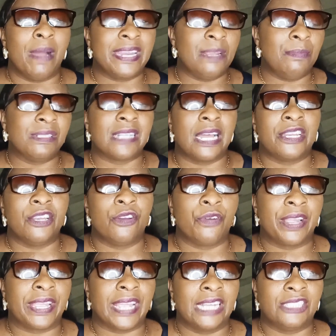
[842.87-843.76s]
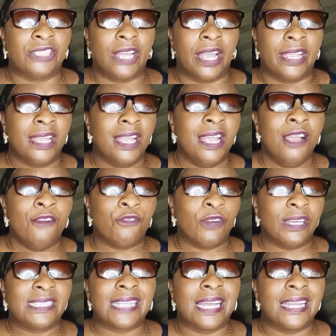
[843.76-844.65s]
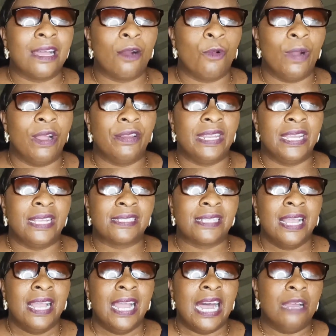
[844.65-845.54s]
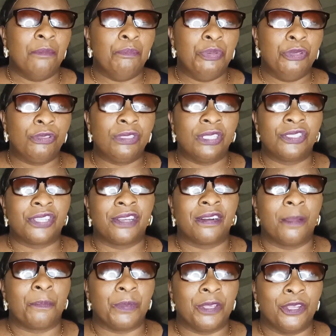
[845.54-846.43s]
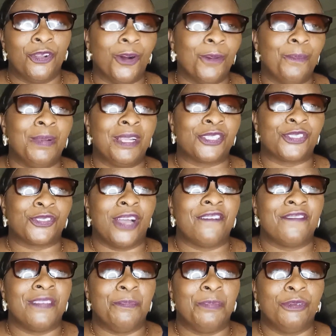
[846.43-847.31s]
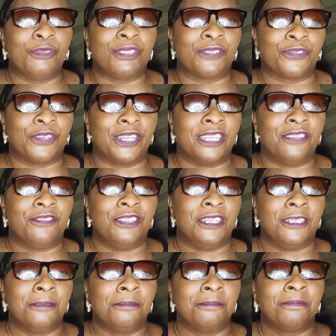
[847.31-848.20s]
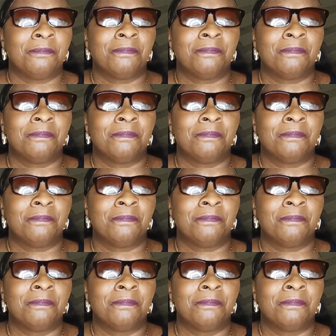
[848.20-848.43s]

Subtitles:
My name is Aderonke Ajayi for Eternal Wellness and Beauty Therapy. God bless you. Have a beautiful evening.